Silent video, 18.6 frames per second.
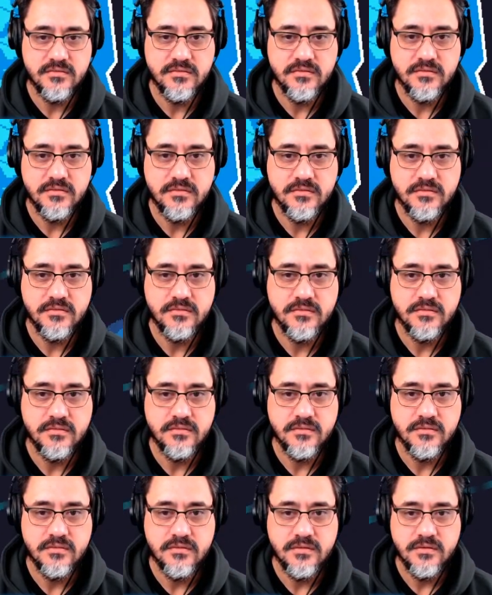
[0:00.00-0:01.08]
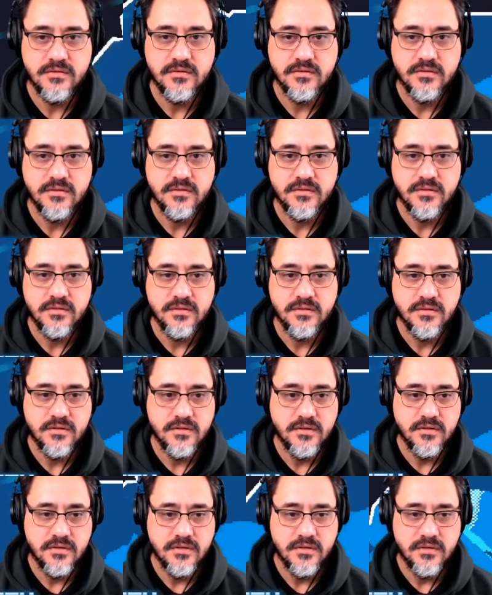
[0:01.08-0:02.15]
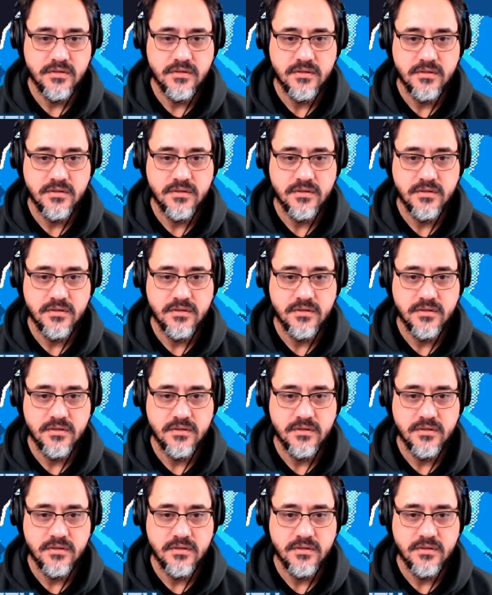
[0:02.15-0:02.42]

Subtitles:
(no one is talking)